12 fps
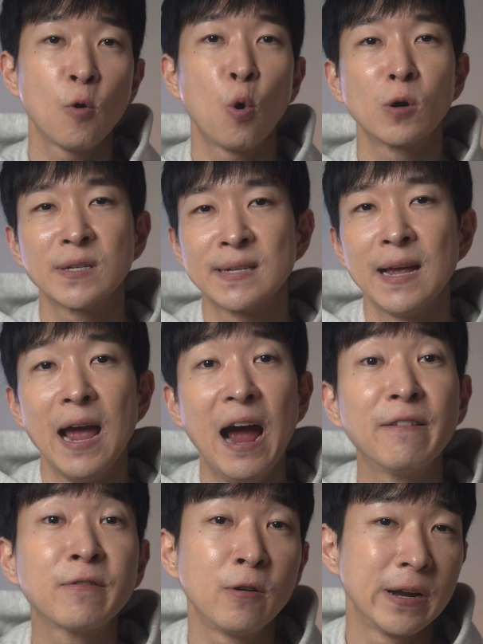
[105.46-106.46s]
course,
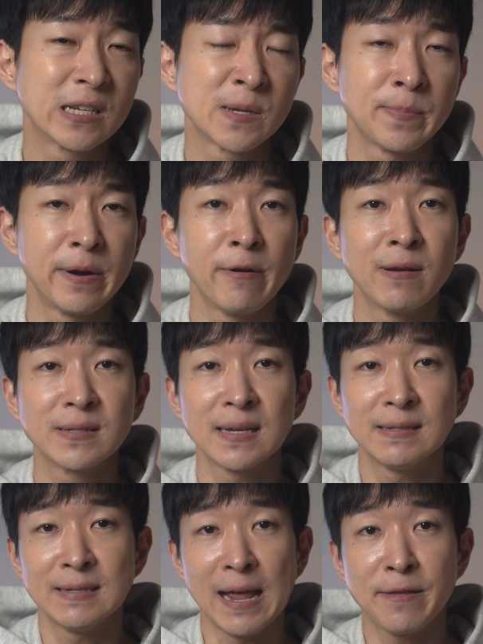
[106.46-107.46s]
after
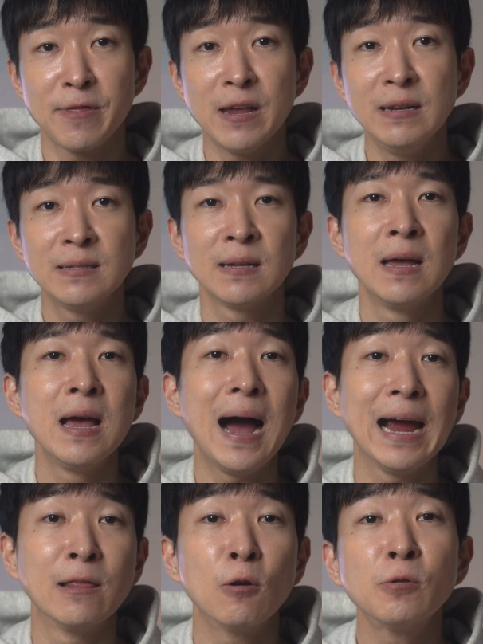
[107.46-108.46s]
experiences like these,
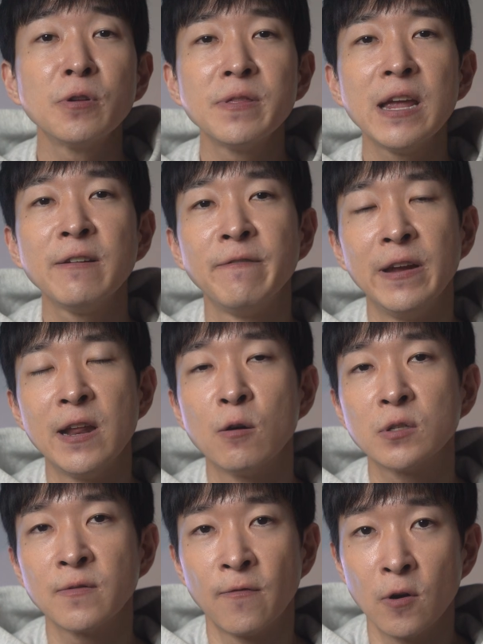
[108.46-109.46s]
I learned to take
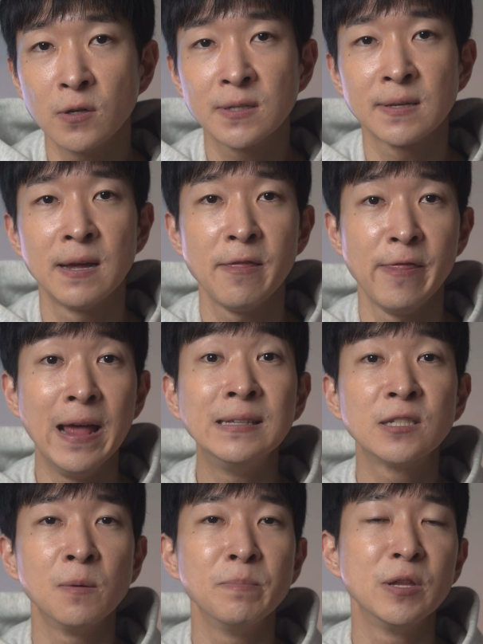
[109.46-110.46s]
videos first, then
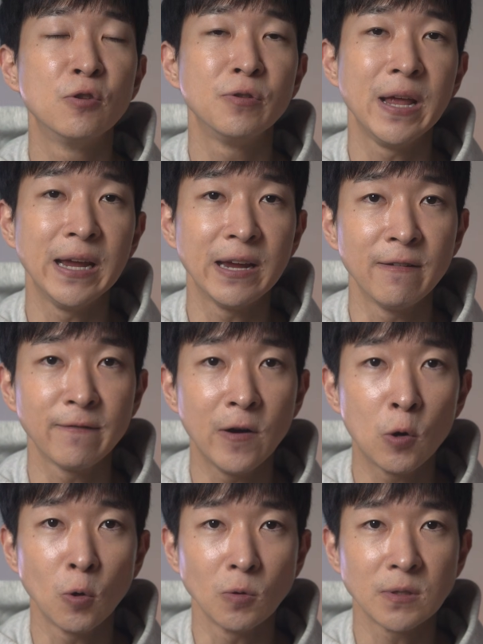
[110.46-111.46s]
jump into taking
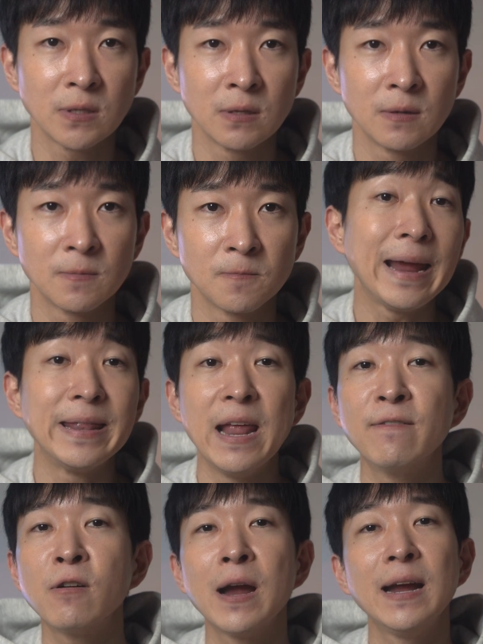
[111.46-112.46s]
photos. I
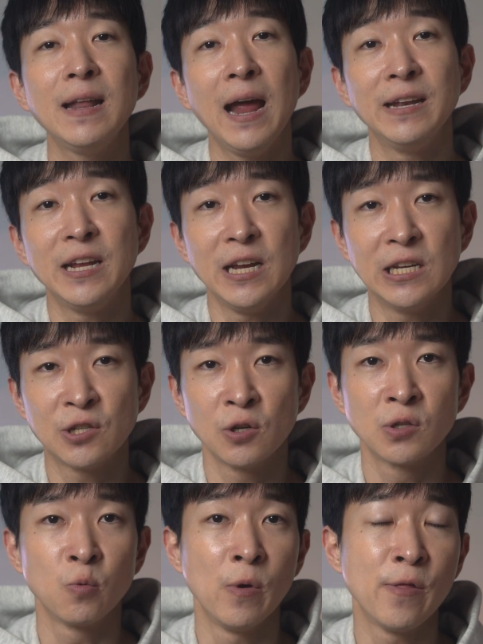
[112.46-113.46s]
never had any
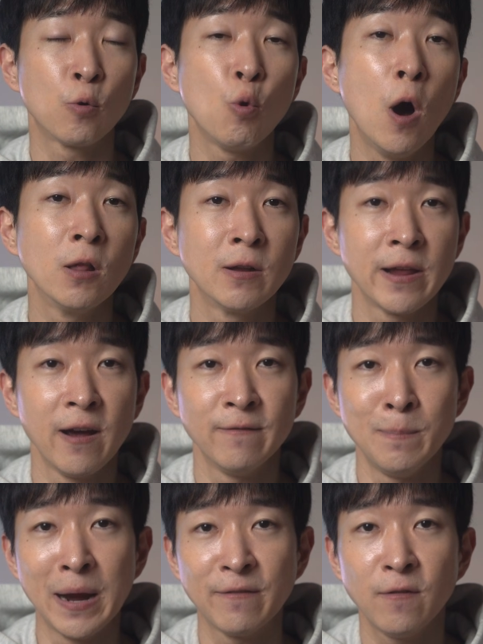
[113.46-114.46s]
issues with the quality of
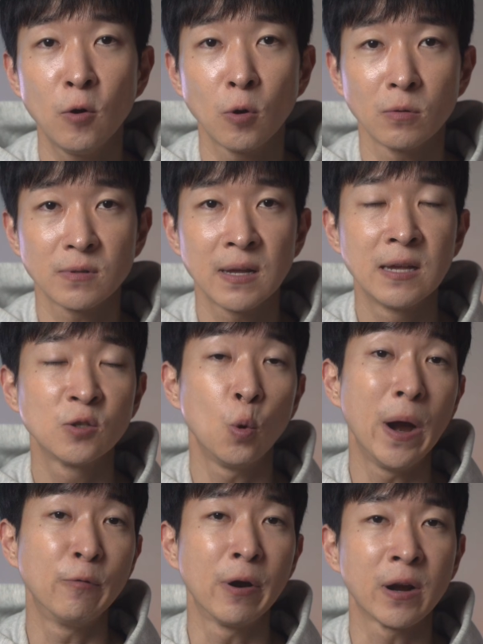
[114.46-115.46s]
my photos, so
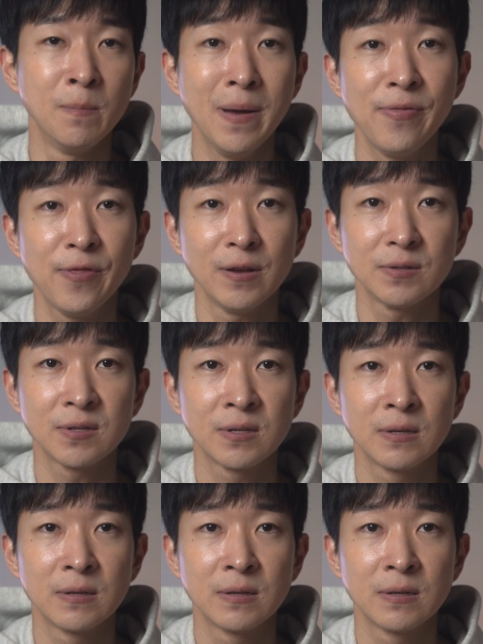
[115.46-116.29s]
I recommend this.